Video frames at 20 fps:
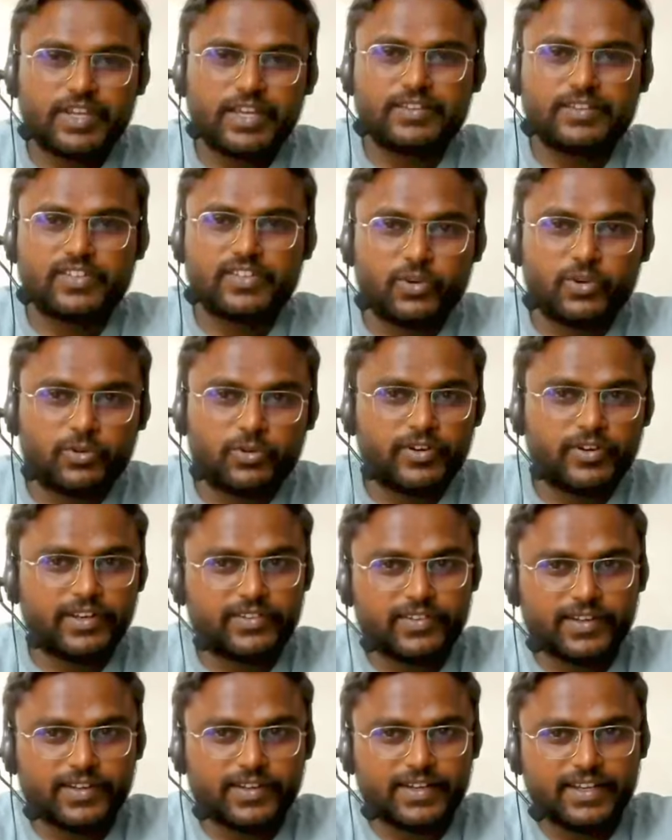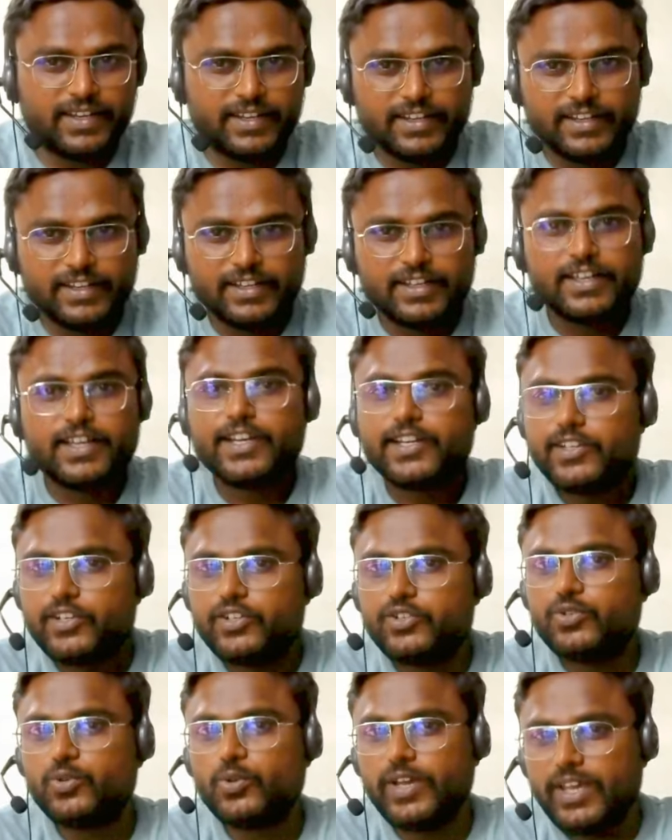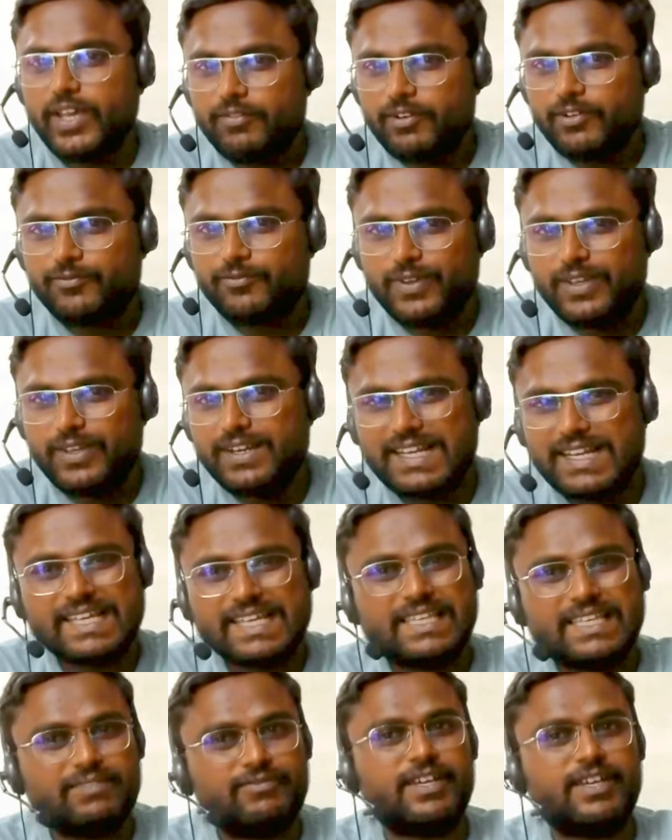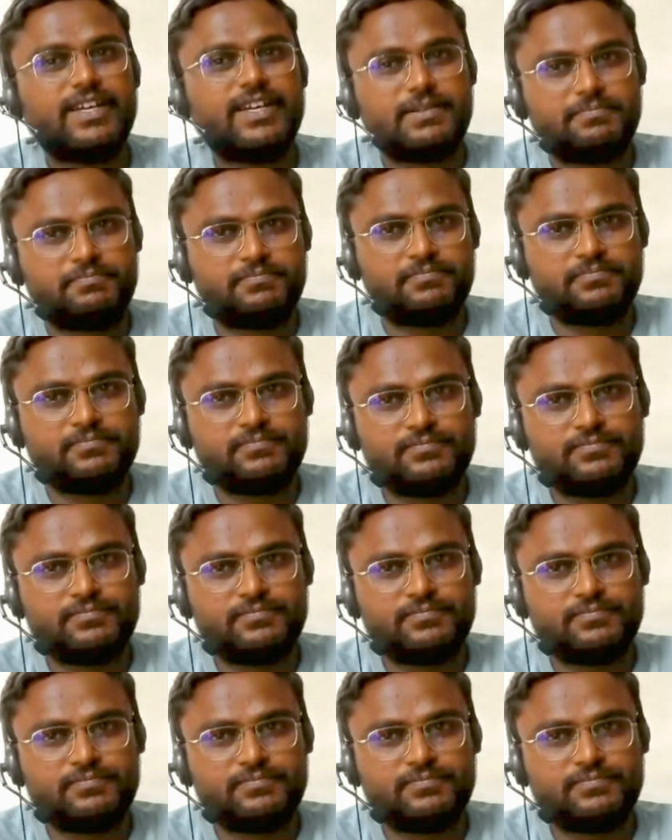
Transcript: in this tutoring journey, did you ever feel like giving up?